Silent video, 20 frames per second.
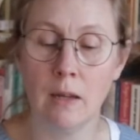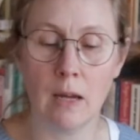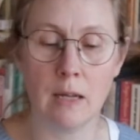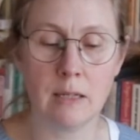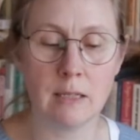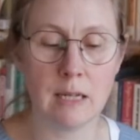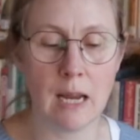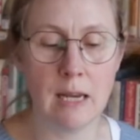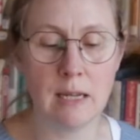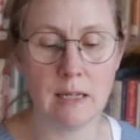
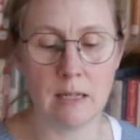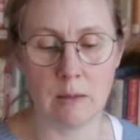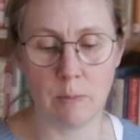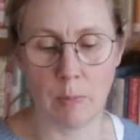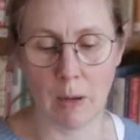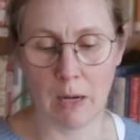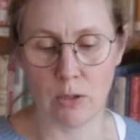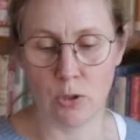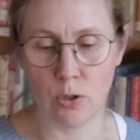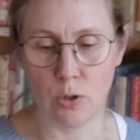attended
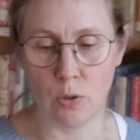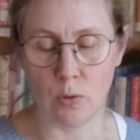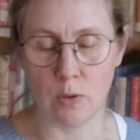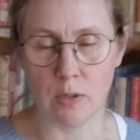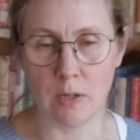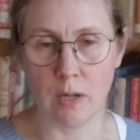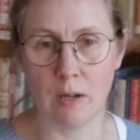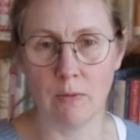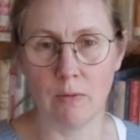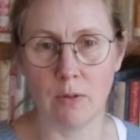by 2
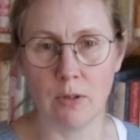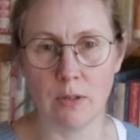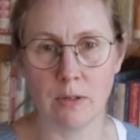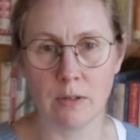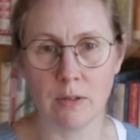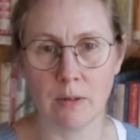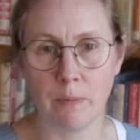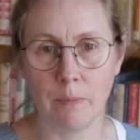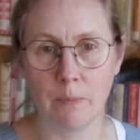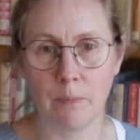
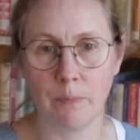servants.